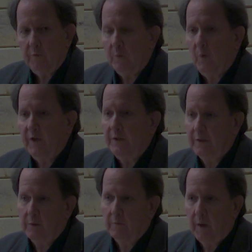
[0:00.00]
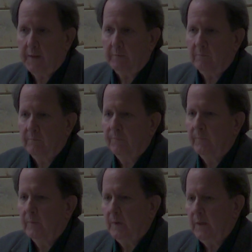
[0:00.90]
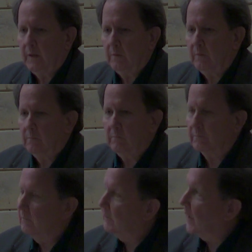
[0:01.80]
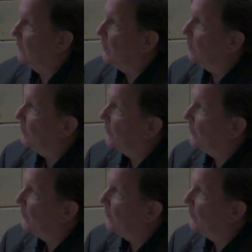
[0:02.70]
and what he didn't write, and gave the complete